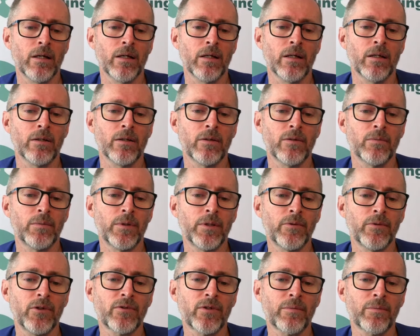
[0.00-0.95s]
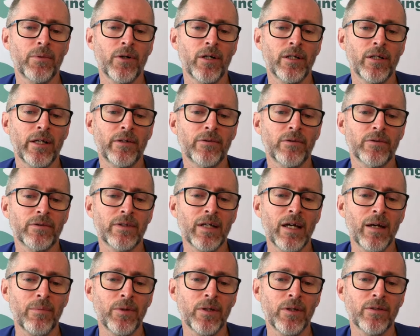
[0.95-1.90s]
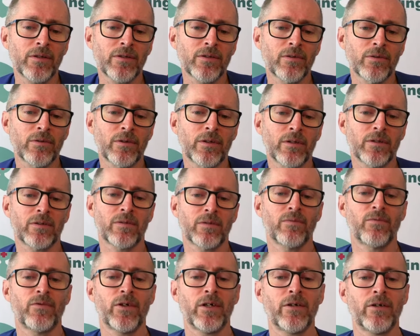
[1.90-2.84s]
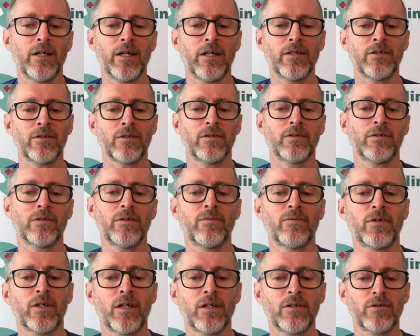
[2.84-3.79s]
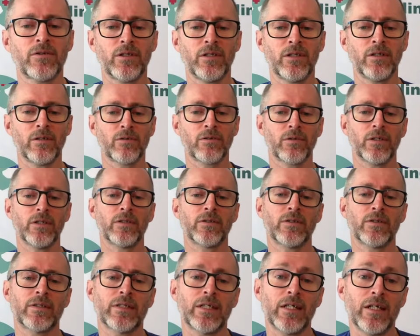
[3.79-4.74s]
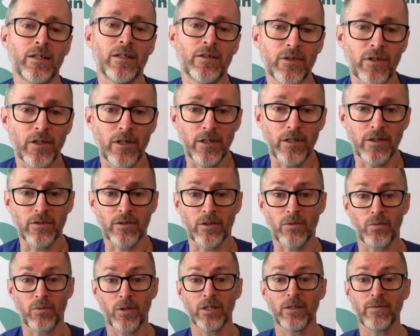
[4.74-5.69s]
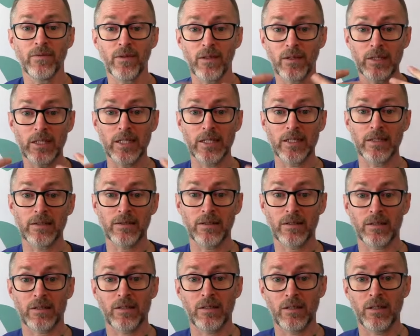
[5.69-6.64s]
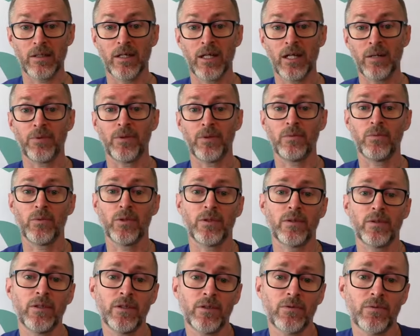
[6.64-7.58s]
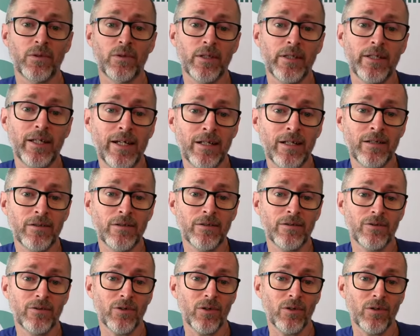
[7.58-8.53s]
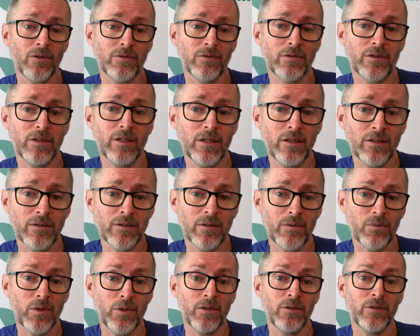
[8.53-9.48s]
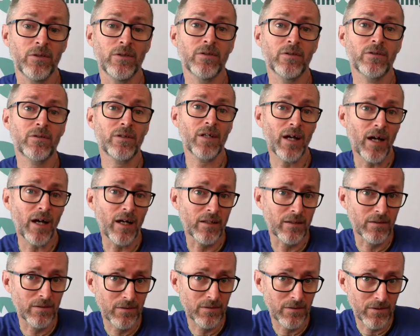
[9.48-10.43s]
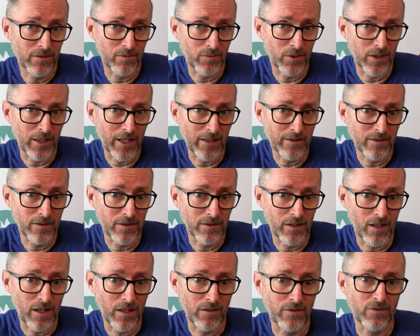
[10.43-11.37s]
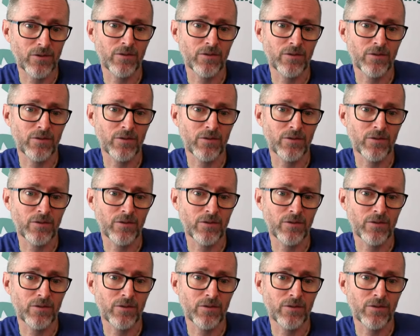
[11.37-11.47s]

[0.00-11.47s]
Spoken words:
Been using bilateral tapping, just looking some variations if touch increases the anxiety. So one of the things that can happen with these really anxious dogs is that when you start the relaxing touch,